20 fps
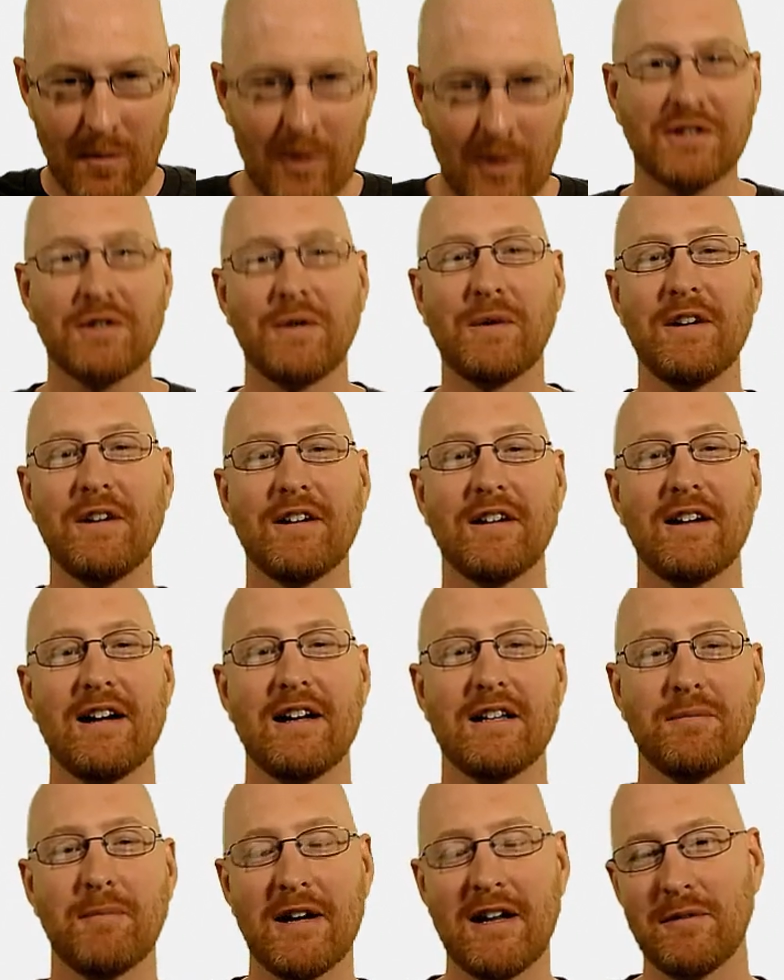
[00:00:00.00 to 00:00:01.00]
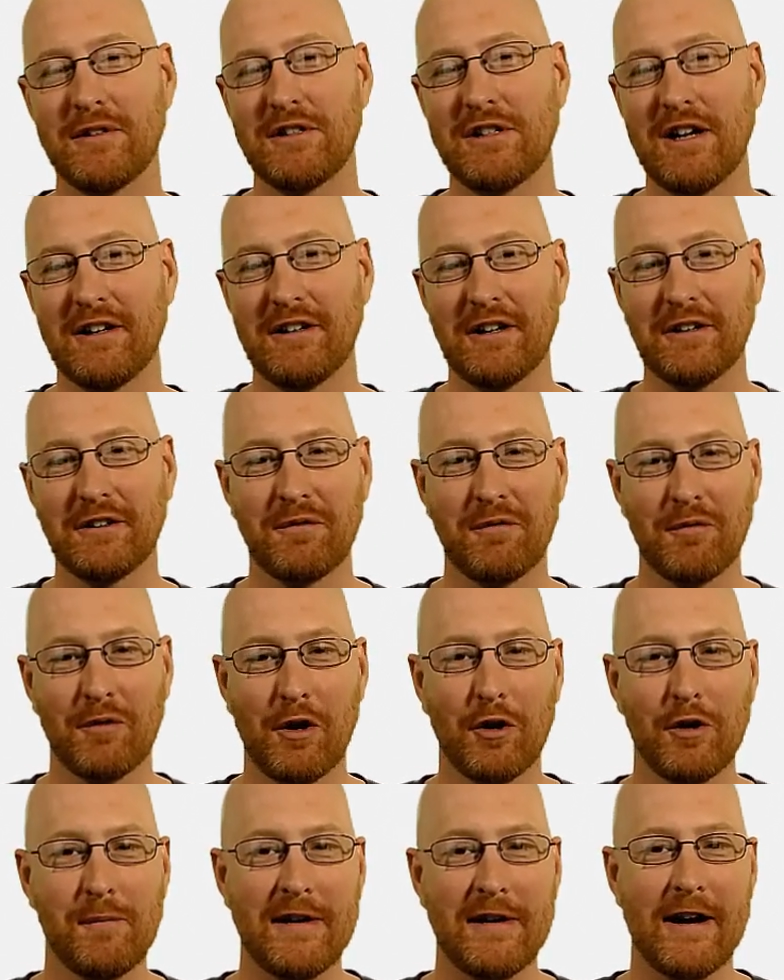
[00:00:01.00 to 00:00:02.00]
What's going on guys? My name is John Elder from
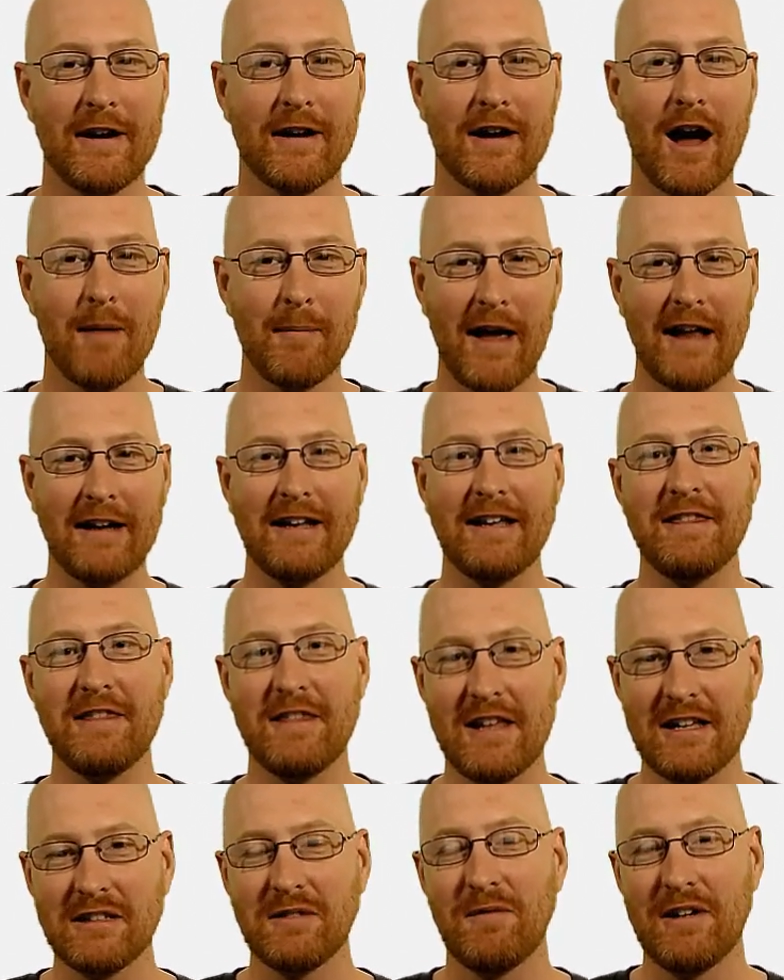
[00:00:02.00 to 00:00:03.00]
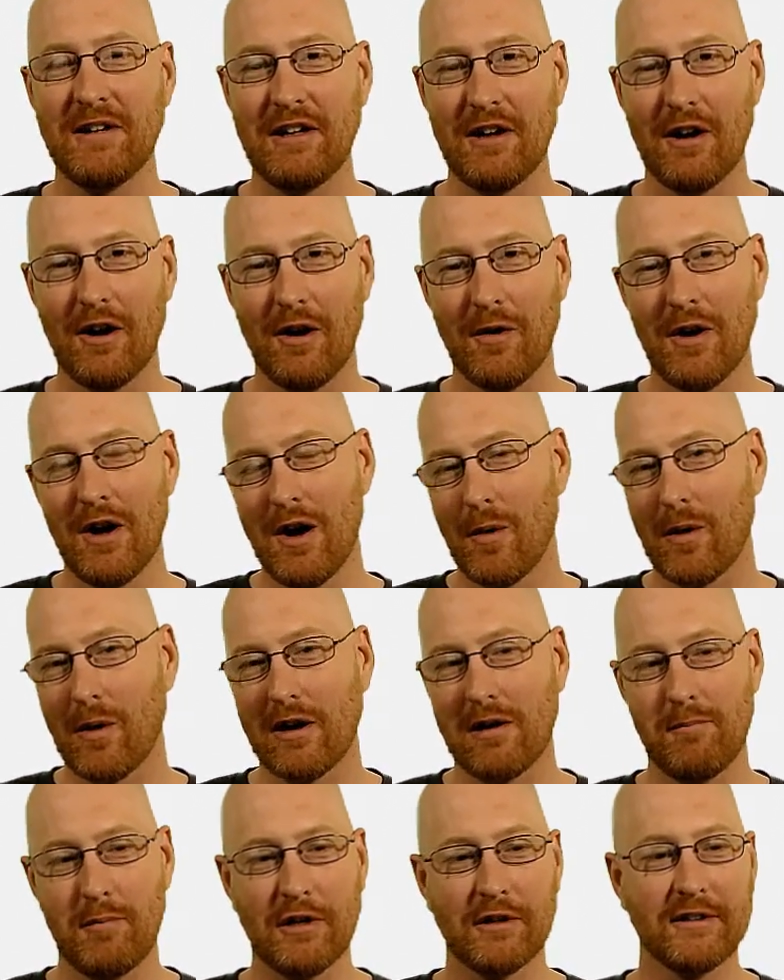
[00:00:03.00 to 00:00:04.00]
Codemy.com and in this video, we're
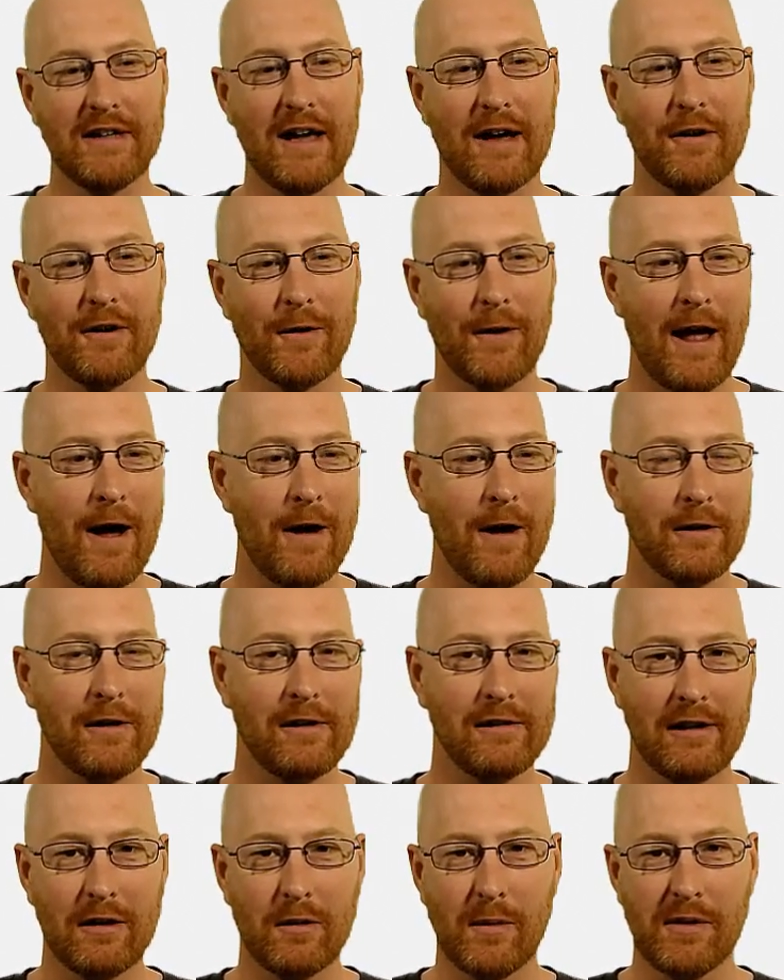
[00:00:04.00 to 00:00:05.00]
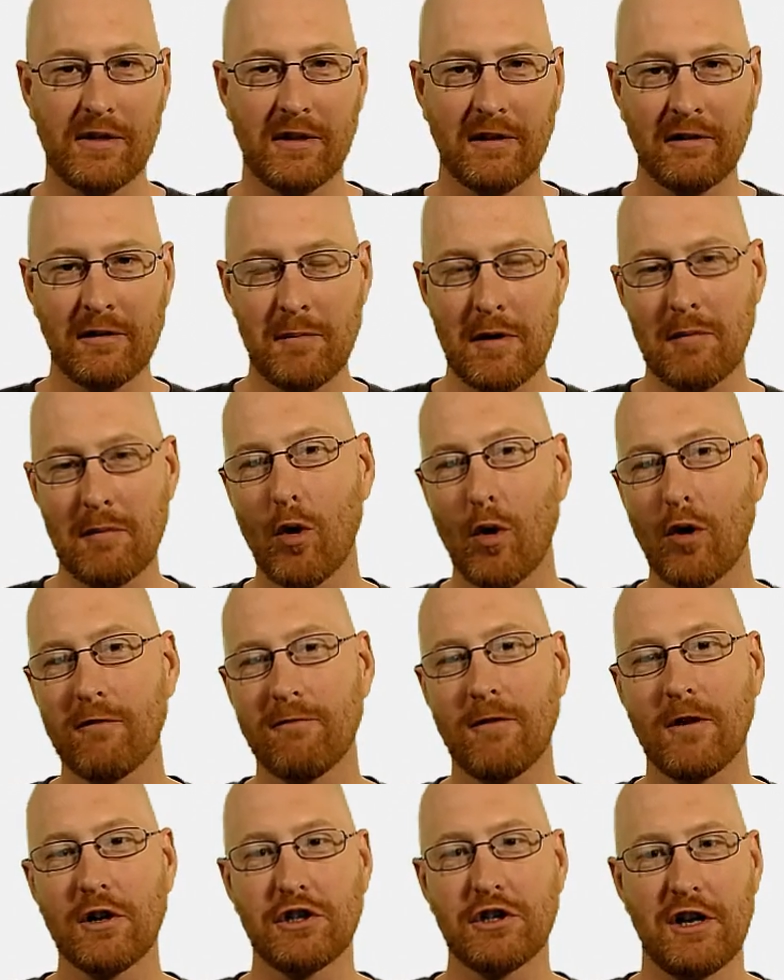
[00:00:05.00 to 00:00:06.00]
going to build out our calculator with a little bit more
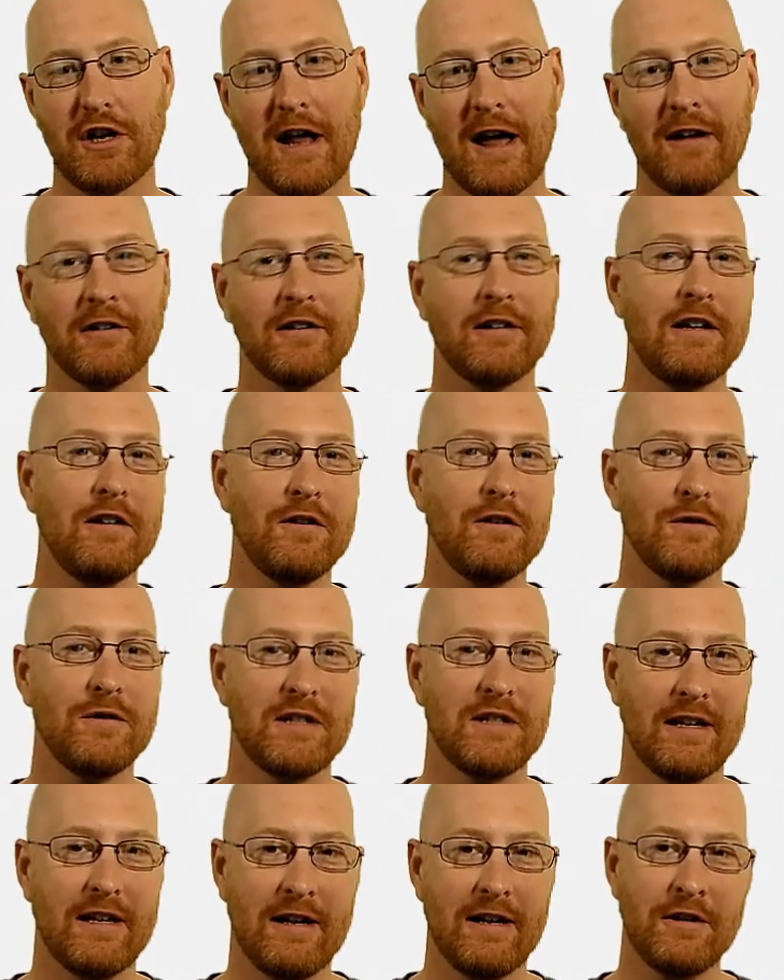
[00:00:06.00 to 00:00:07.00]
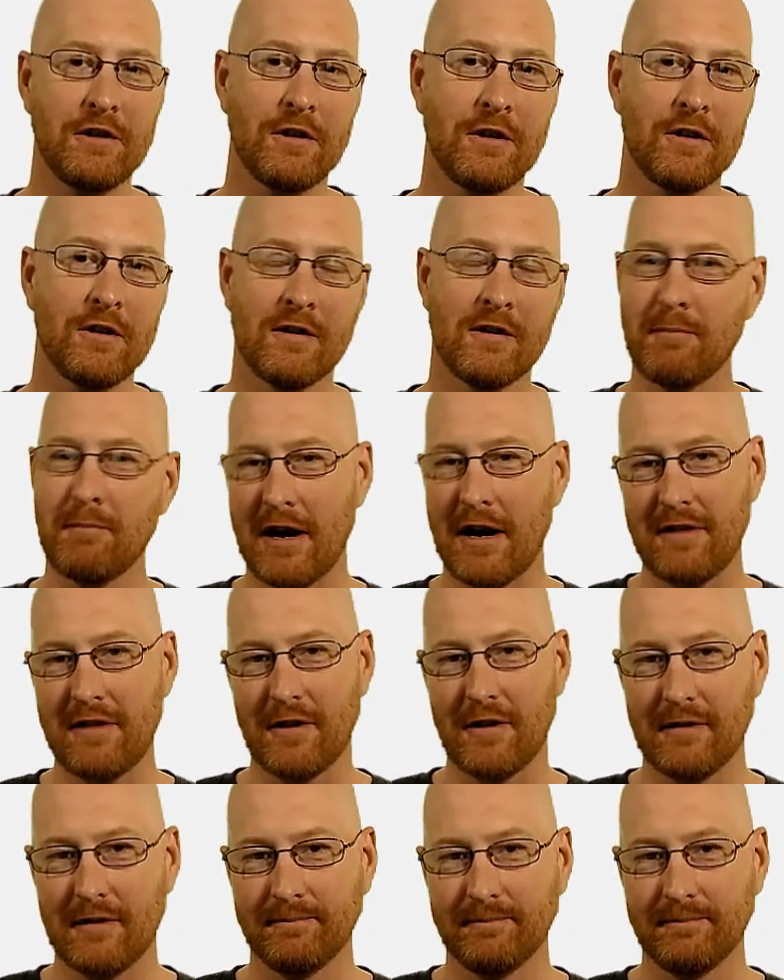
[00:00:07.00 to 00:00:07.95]
functionality using Tkinter and Python.